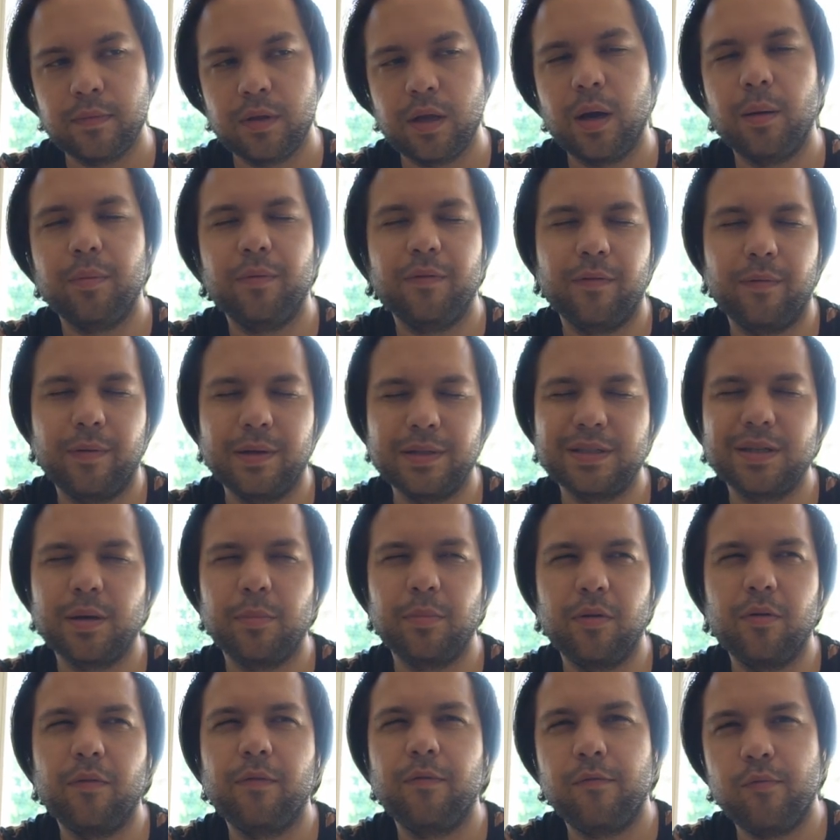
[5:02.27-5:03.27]
couple of months,
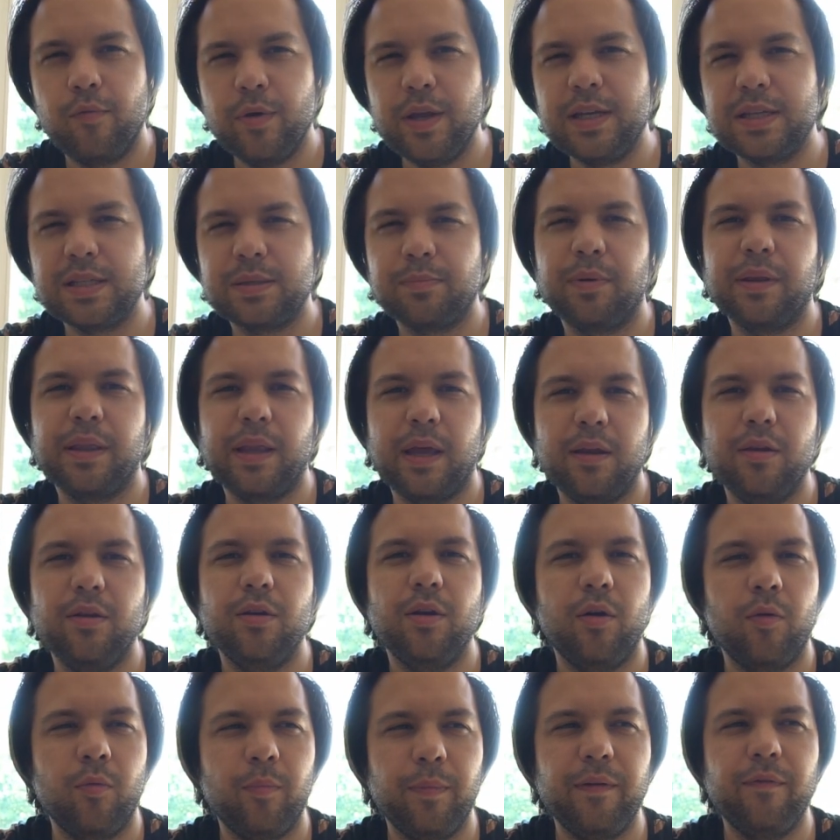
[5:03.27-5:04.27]
couple of weeks, but then, you know,